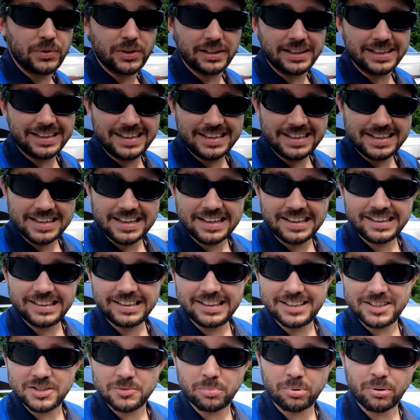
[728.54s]
like at night
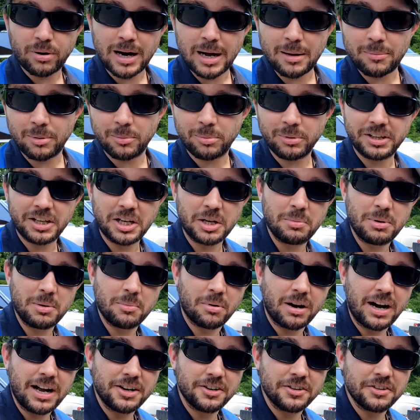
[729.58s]
it's probably going to be
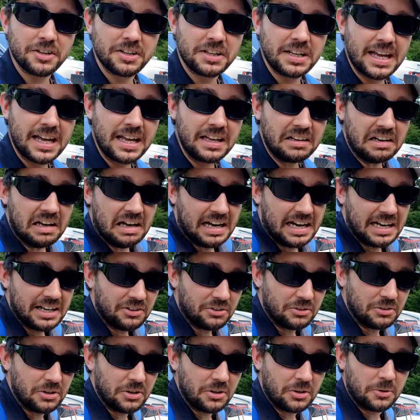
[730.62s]
brighter than that. I
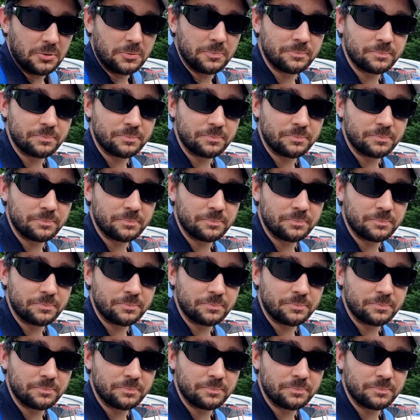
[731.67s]
don't know.